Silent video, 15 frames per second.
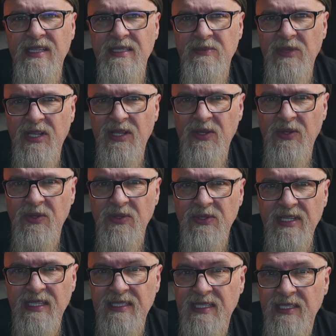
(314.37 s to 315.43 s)
be used
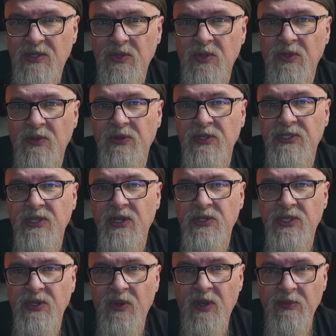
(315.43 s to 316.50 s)
as a tool for
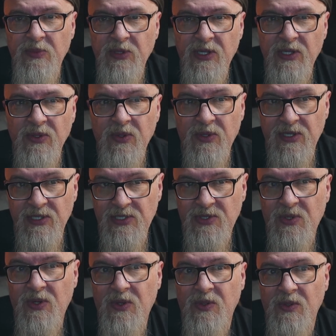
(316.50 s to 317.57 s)
socio and political
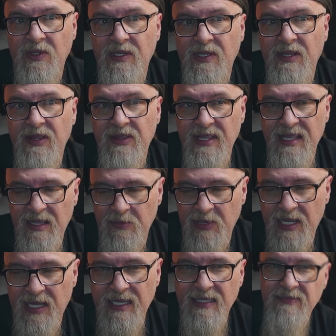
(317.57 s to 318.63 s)
control? Think about it.